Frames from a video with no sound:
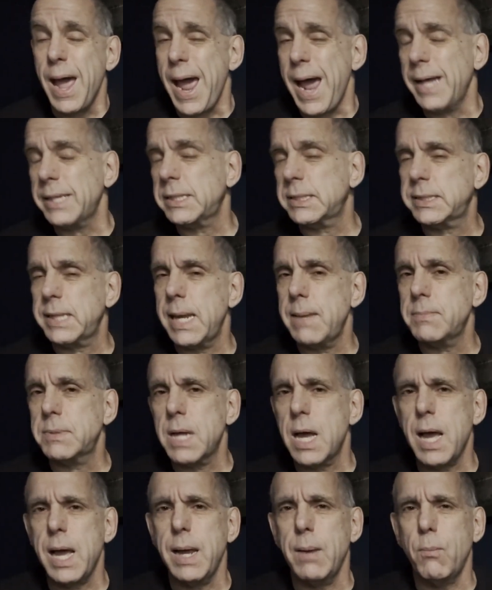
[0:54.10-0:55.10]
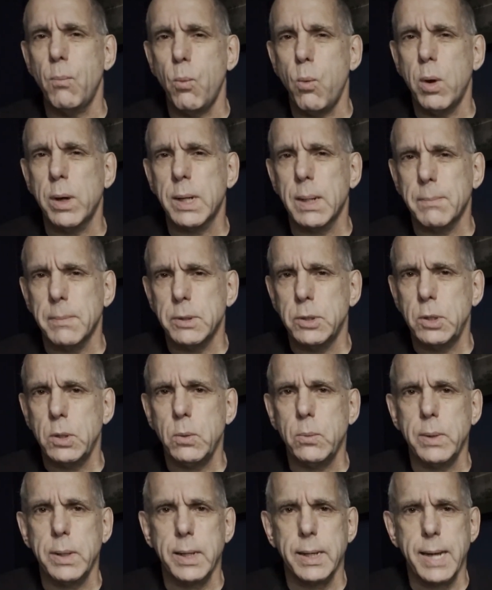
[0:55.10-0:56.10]
At the same time, what I'm
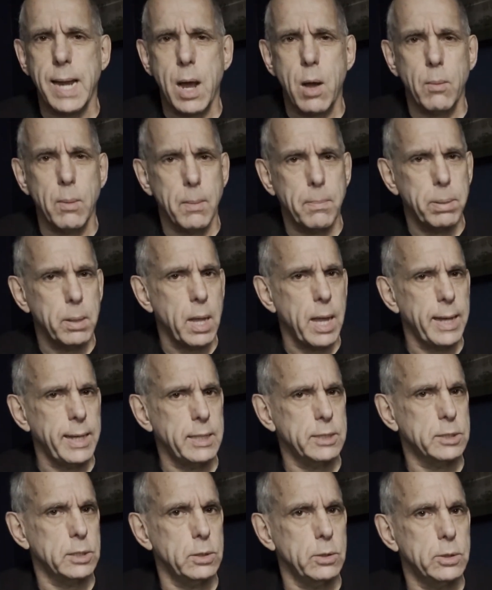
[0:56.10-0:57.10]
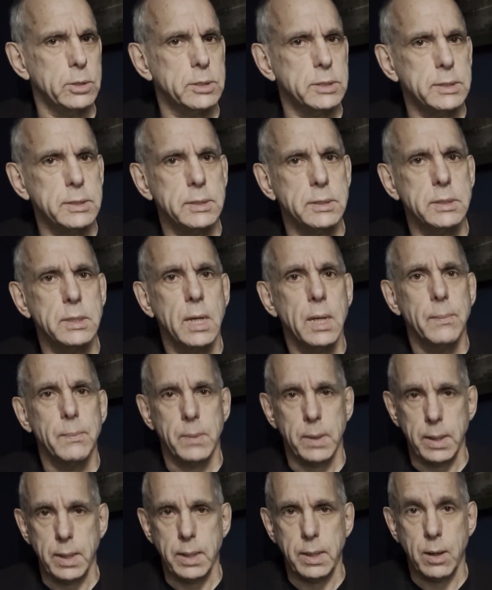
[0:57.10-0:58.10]
doing and how I'm applying solutions
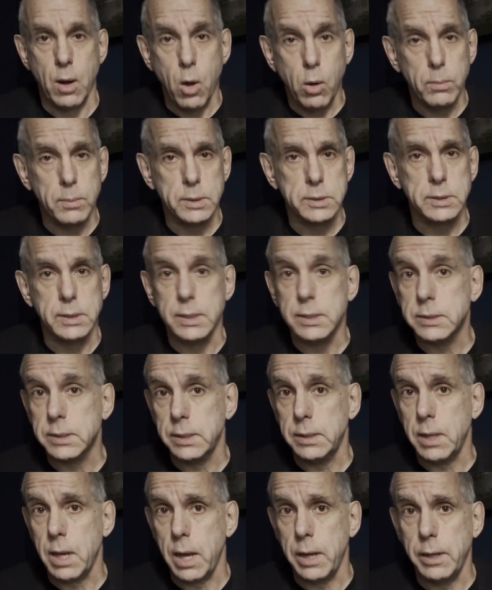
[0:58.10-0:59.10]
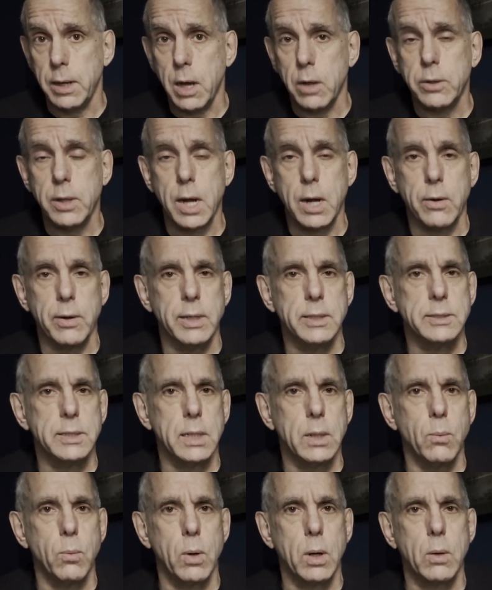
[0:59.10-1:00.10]
in homelessness and other areas that
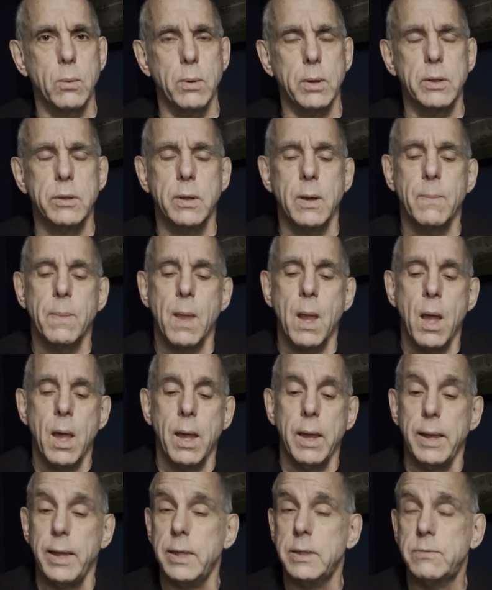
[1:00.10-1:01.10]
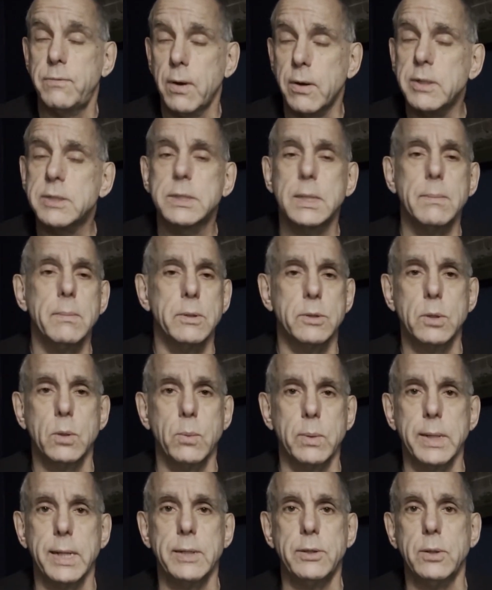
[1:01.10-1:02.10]
I work with is very similar to
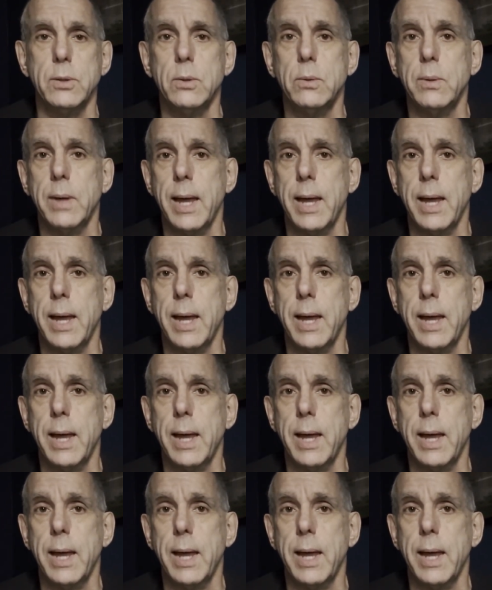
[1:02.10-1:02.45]
what I do